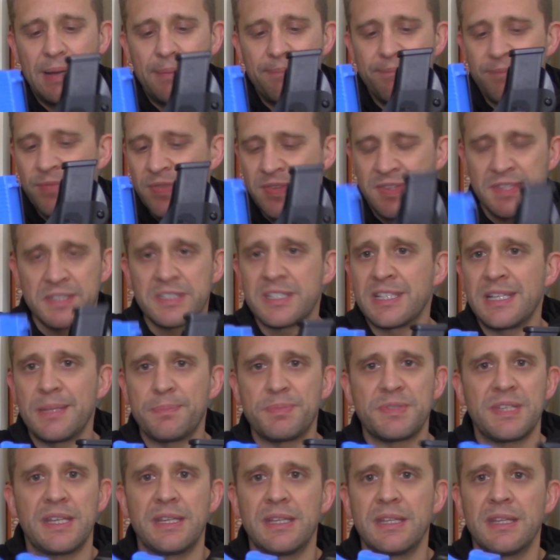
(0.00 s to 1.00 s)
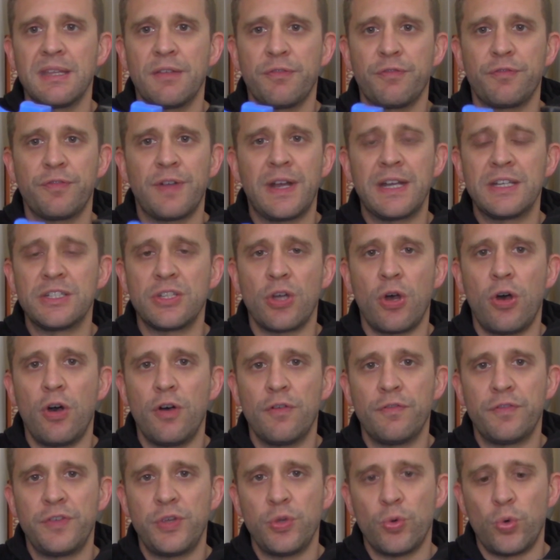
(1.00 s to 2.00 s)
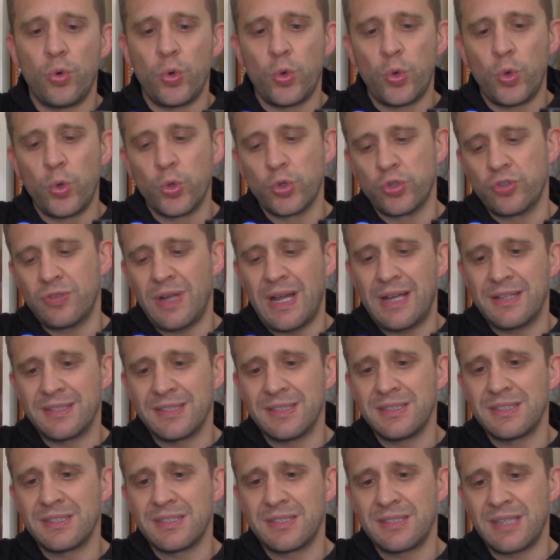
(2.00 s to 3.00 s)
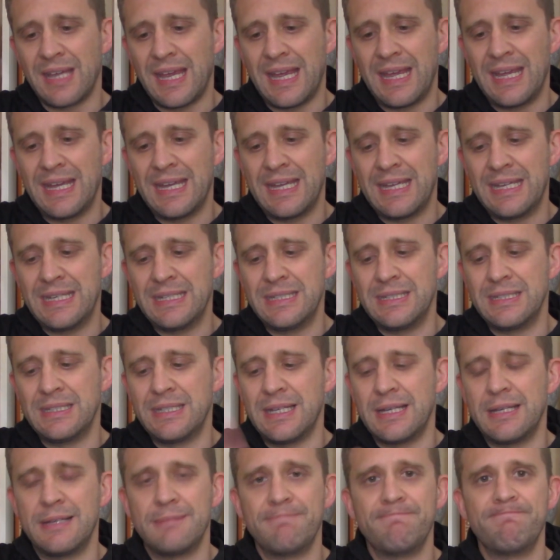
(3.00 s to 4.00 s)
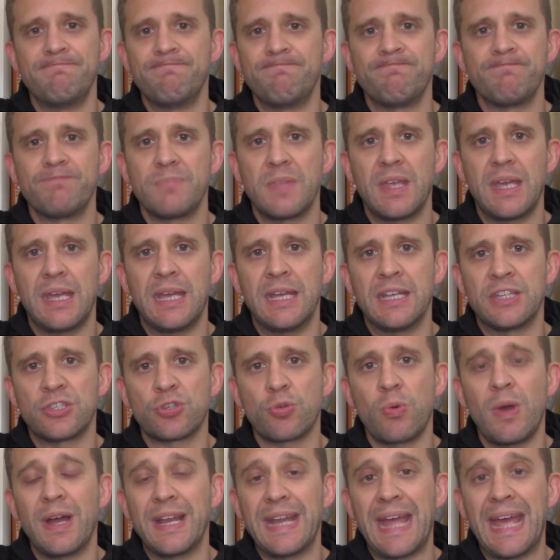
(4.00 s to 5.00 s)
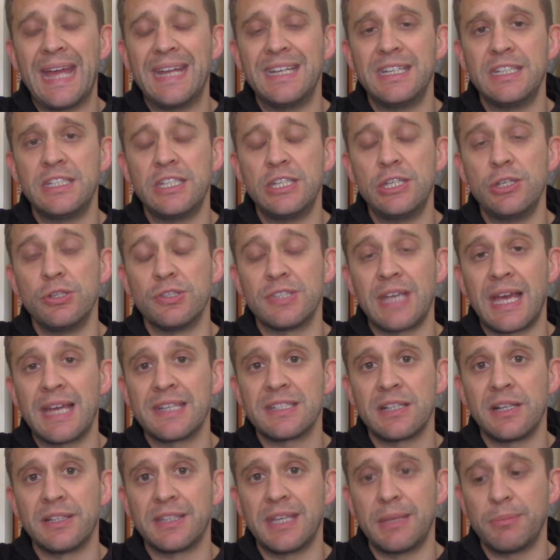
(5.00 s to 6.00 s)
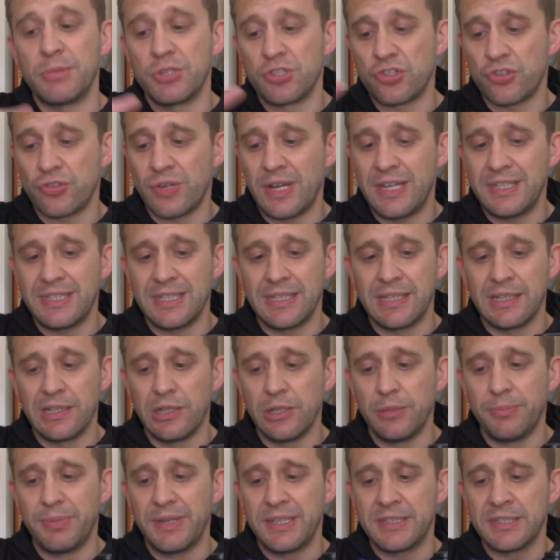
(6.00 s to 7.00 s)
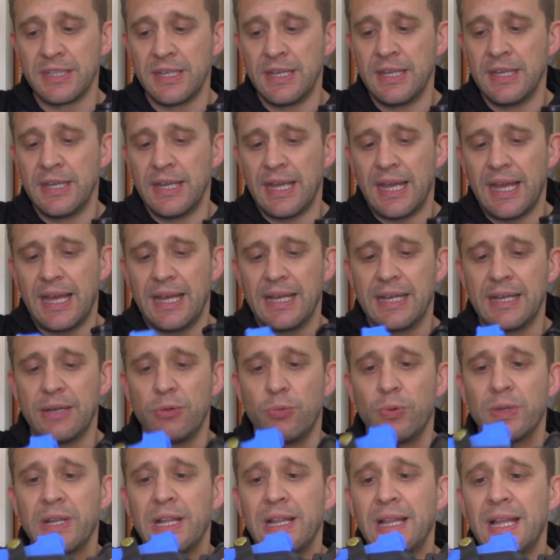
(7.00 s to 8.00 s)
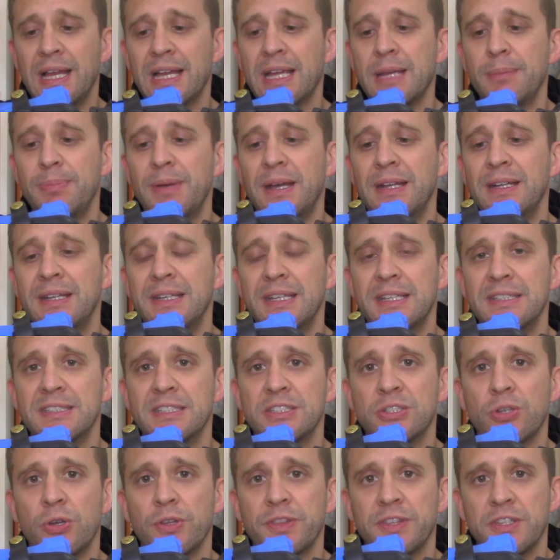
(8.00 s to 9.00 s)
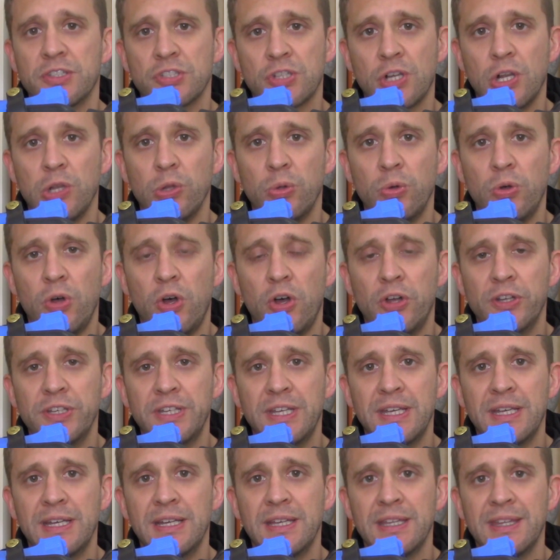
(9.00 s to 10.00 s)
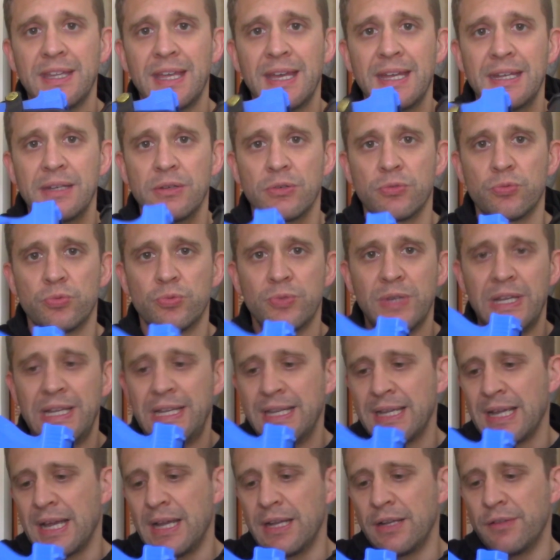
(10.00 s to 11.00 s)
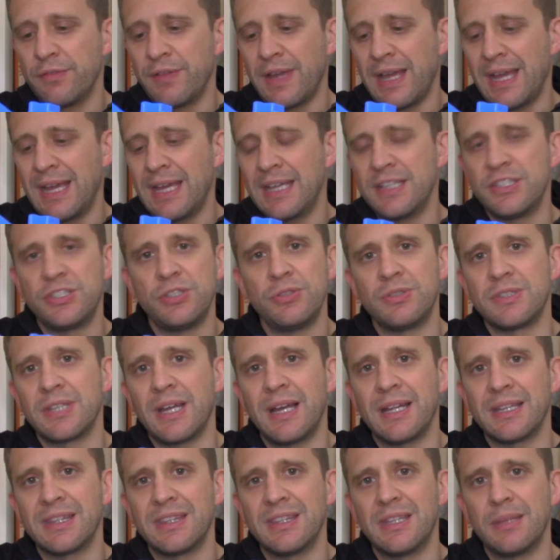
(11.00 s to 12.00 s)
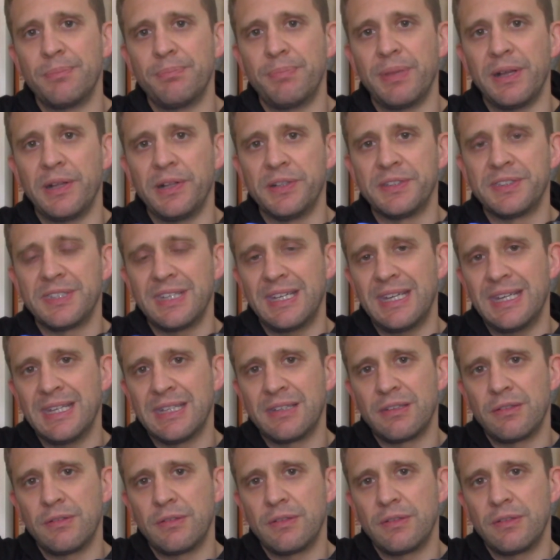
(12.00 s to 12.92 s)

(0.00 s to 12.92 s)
this slips in the front of your trousers, and it's quite handy to use, as I'll demonstrate in a little bit. What I like about it is it's got this claw on here that really kind of, as you tighten the belt, it